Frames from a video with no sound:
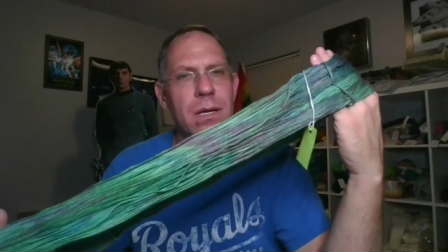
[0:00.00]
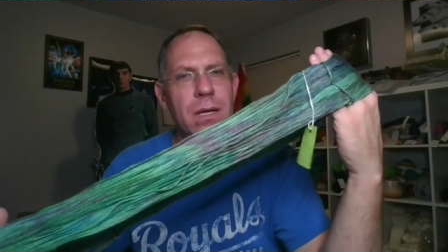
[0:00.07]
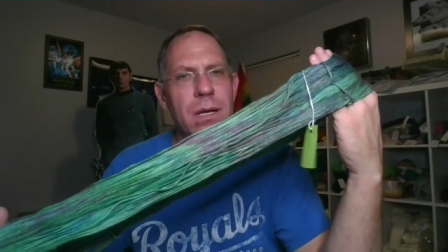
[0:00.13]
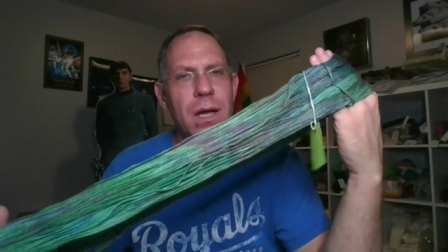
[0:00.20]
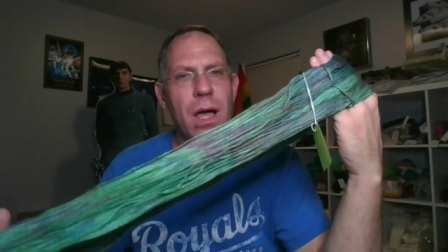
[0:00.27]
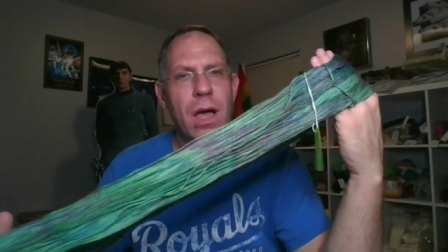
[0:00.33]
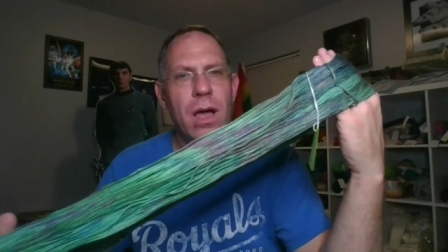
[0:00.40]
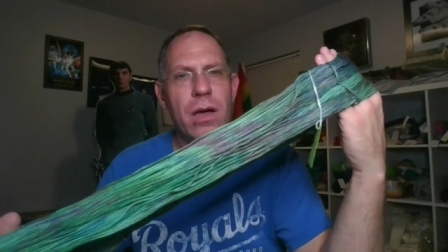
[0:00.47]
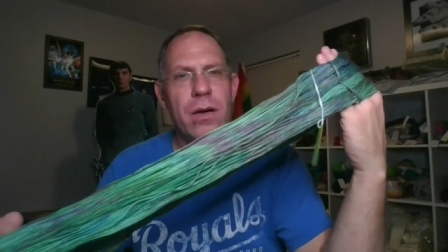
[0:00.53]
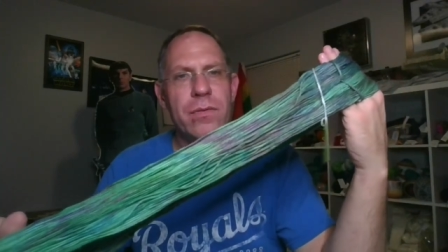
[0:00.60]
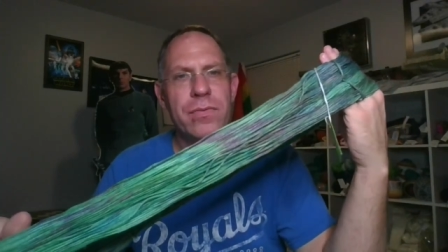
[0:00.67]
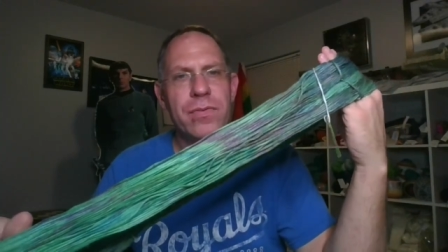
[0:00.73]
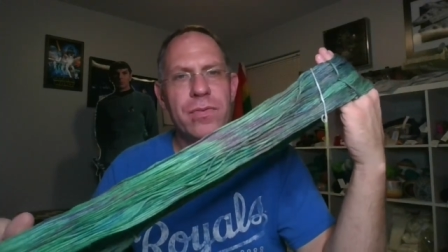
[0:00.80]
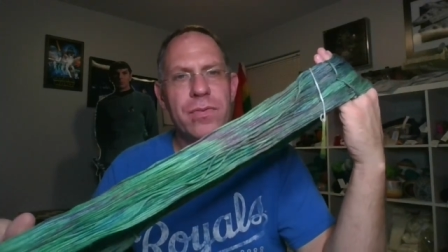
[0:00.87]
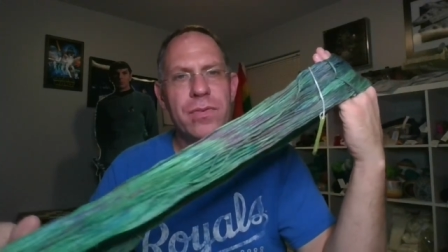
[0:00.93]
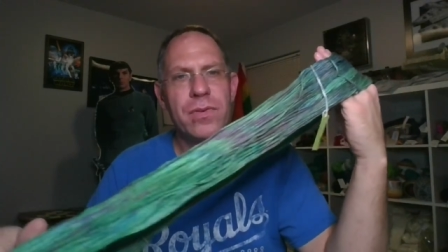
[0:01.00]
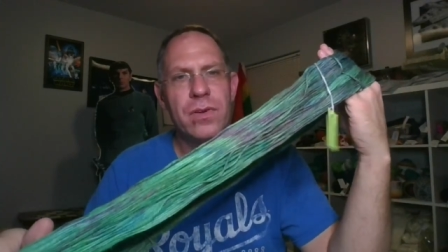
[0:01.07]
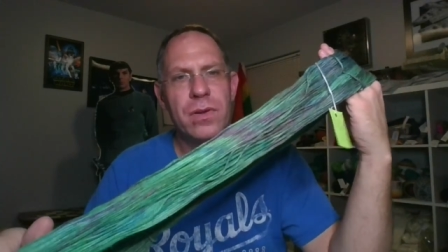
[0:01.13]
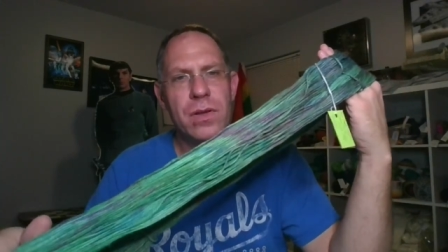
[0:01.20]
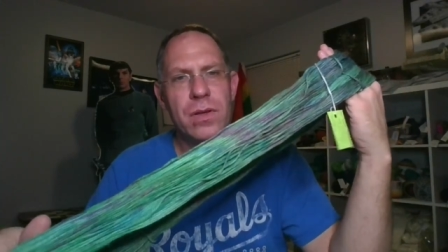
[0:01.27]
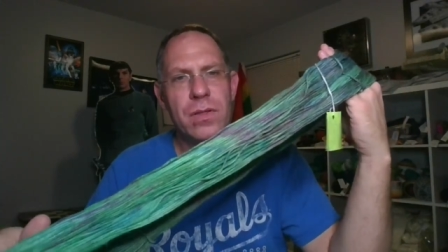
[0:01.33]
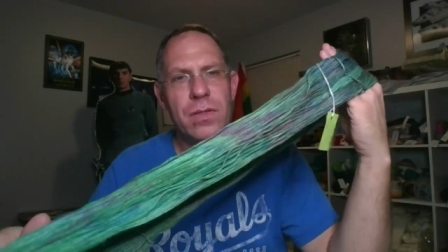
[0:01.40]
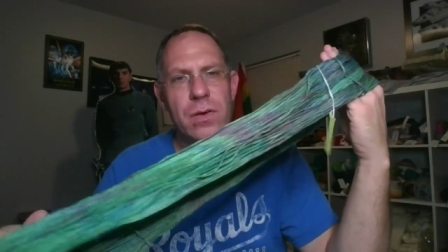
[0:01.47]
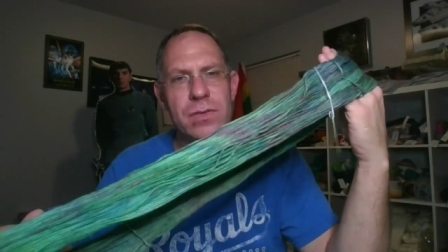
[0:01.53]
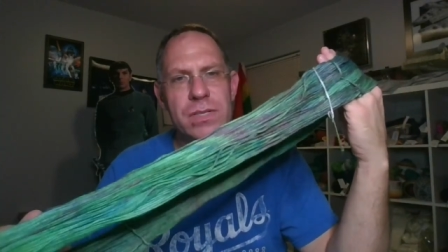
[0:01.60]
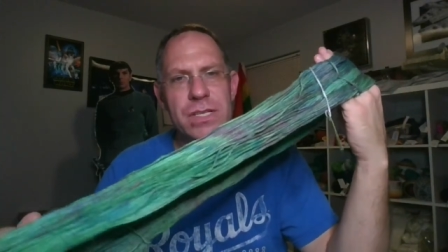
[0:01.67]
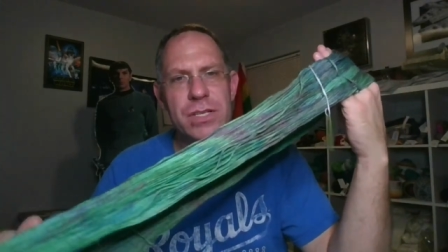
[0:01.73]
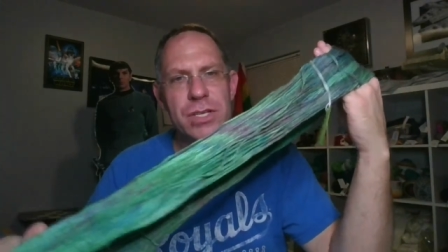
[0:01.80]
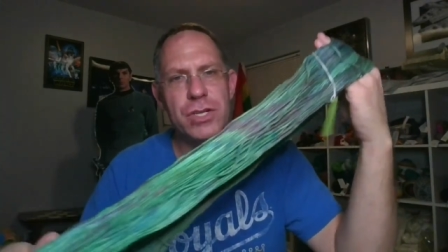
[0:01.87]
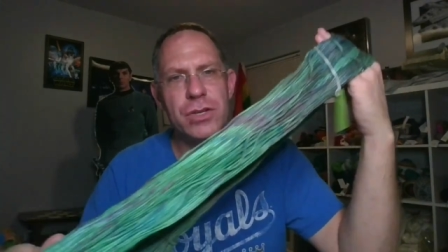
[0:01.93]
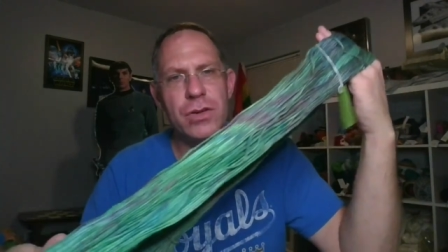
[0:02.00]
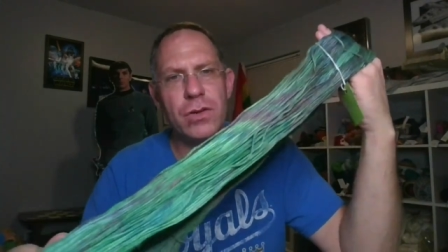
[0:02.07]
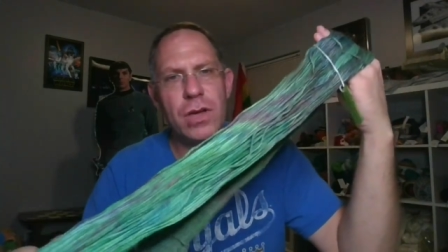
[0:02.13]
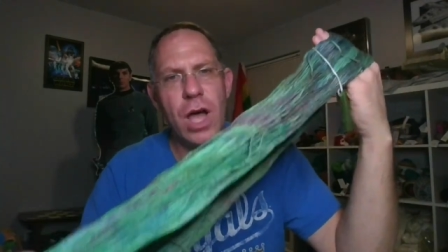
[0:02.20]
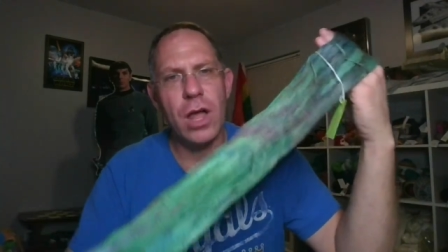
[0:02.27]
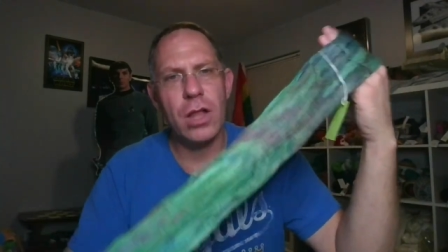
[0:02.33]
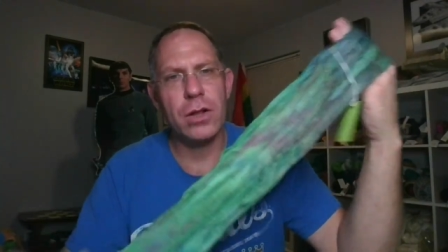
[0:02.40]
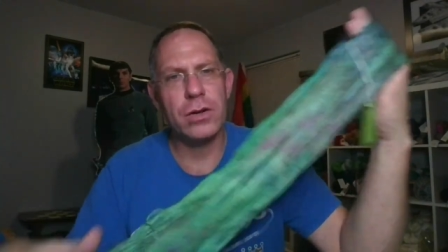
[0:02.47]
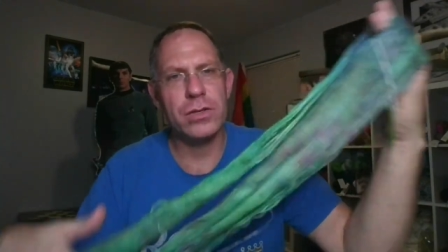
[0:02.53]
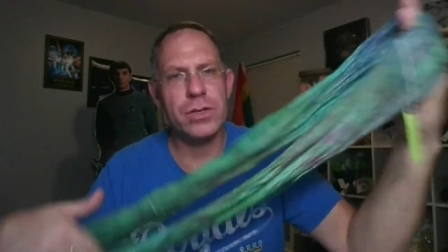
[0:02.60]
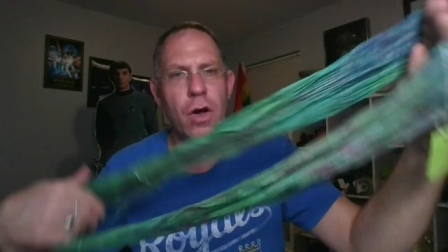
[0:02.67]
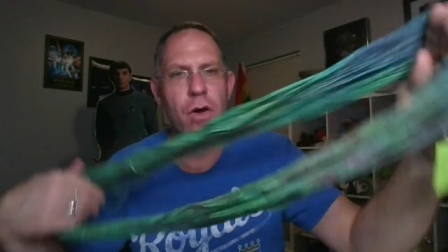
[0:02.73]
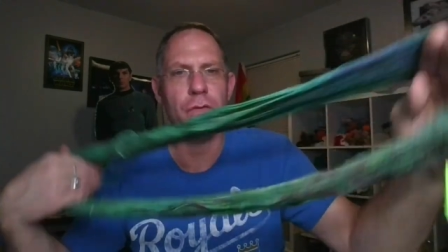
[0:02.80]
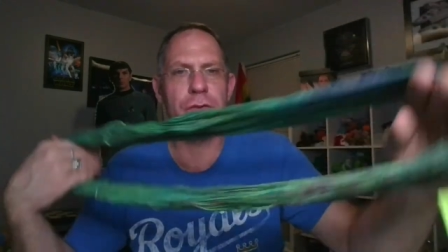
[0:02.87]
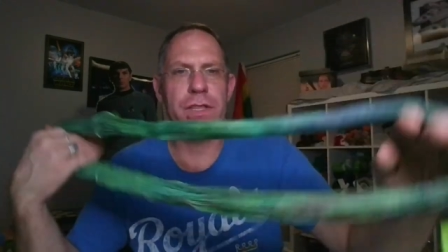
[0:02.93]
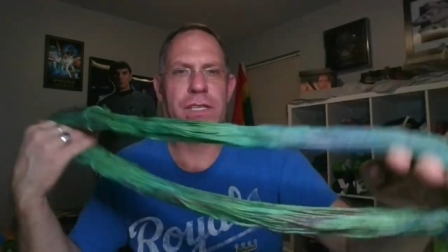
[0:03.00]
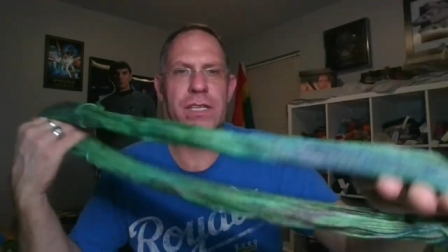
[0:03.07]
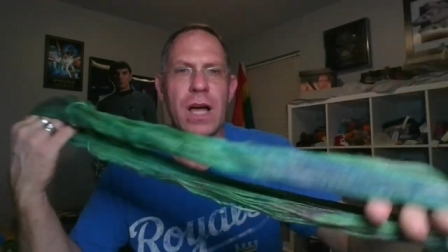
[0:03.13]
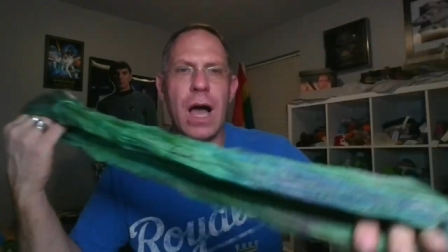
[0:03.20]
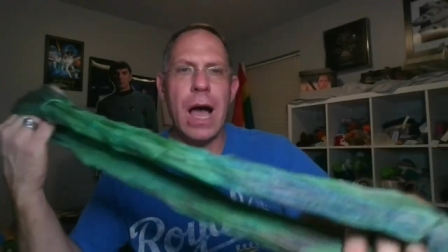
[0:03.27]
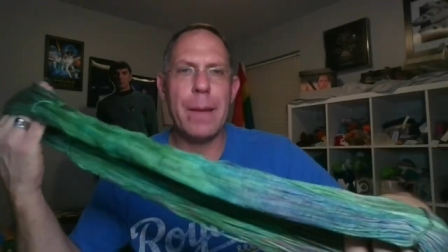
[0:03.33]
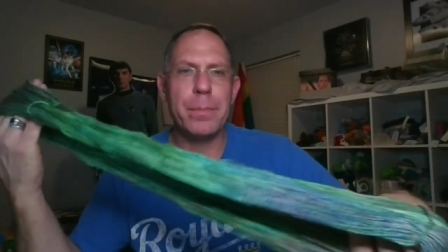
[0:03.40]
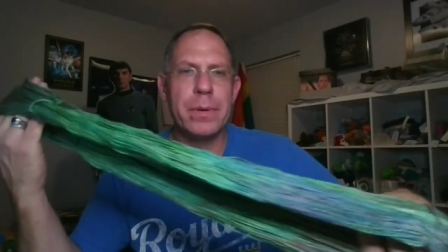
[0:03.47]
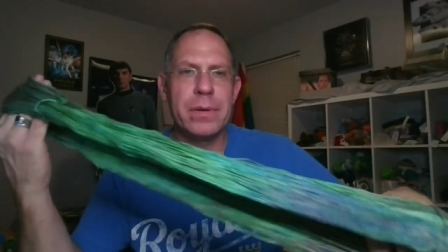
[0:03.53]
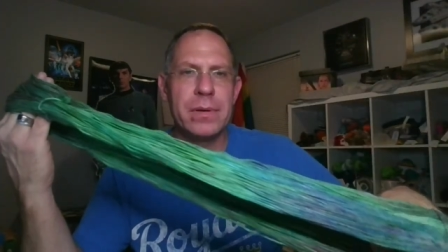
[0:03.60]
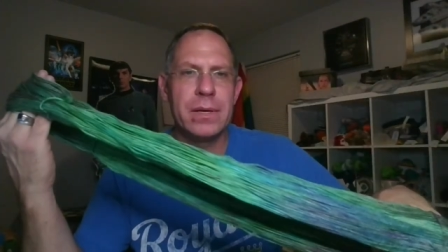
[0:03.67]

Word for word: of those additional colors over the top